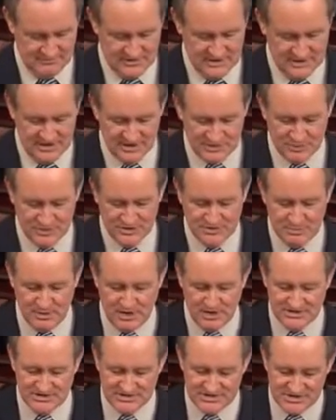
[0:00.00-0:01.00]
In
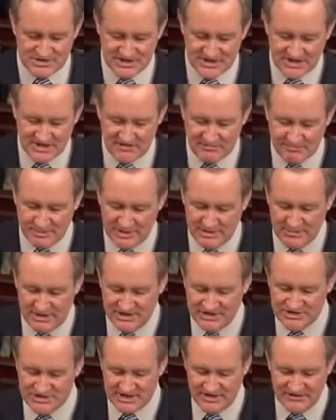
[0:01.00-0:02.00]
response, the
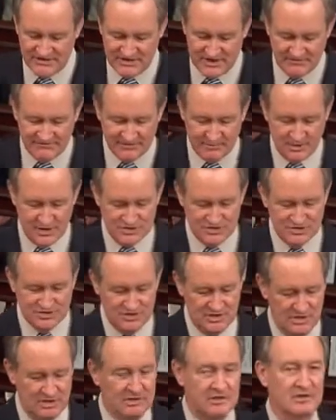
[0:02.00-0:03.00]
CFPB said the
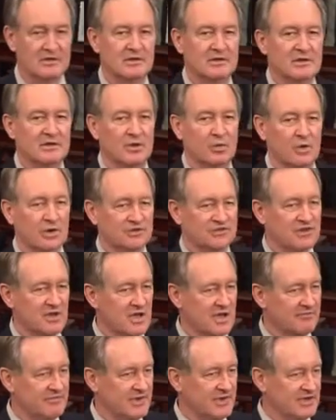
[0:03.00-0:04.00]
information was
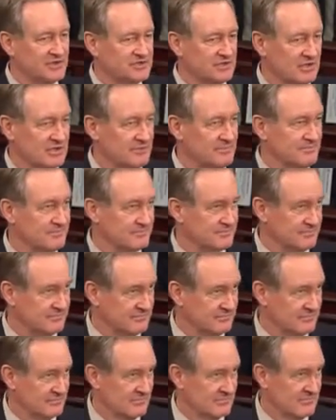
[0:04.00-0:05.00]
confidential
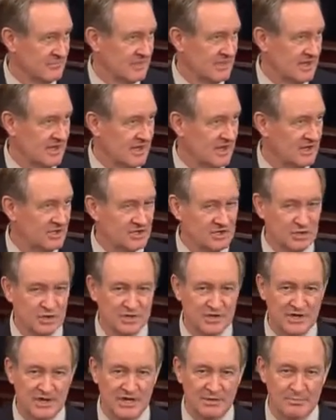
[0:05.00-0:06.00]
and
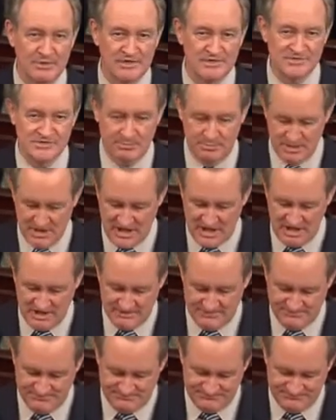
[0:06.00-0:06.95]
could not be supplied.